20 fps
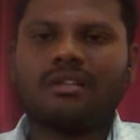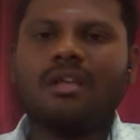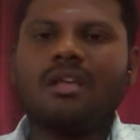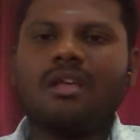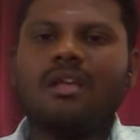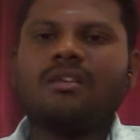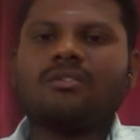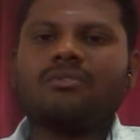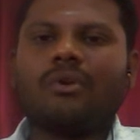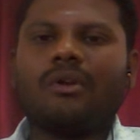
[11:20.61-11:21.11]

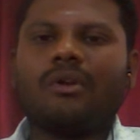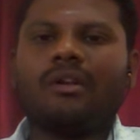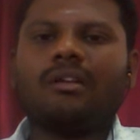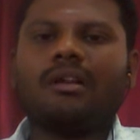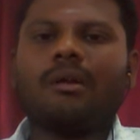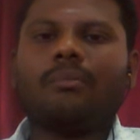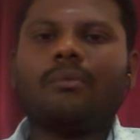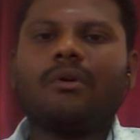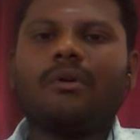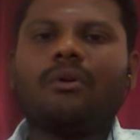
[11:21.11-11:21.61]
So interrupt
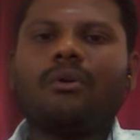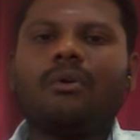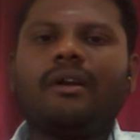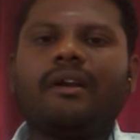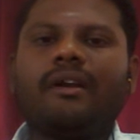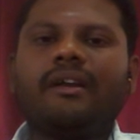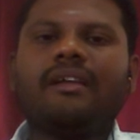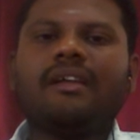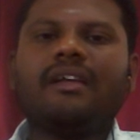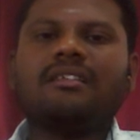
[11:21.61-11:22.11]
control
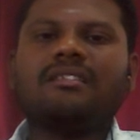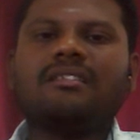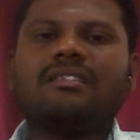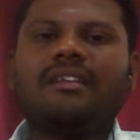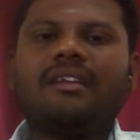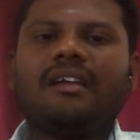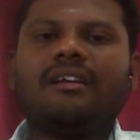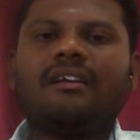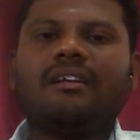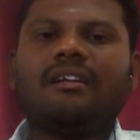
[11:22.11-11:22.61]
indicates the
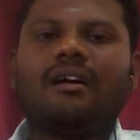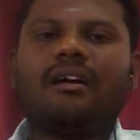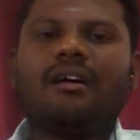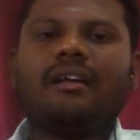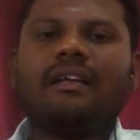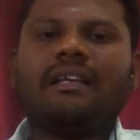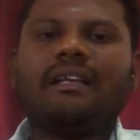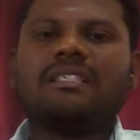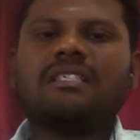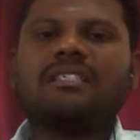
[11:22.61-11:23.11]
data
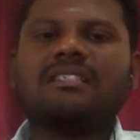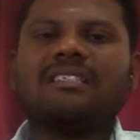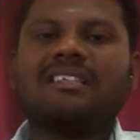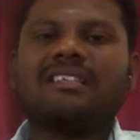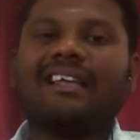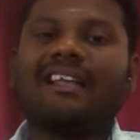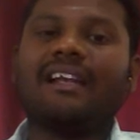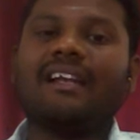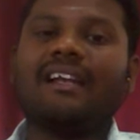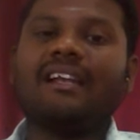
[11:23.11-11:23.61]
is
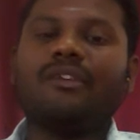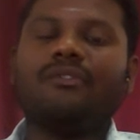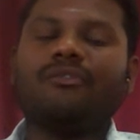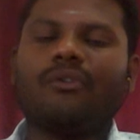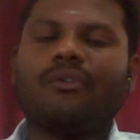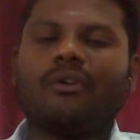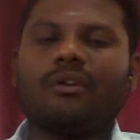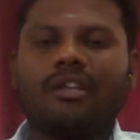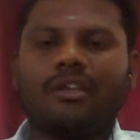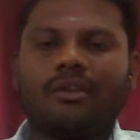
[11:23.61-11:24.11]
ready for the
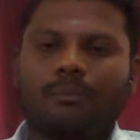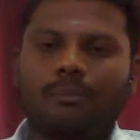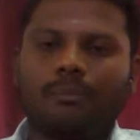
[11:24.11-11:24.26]
input.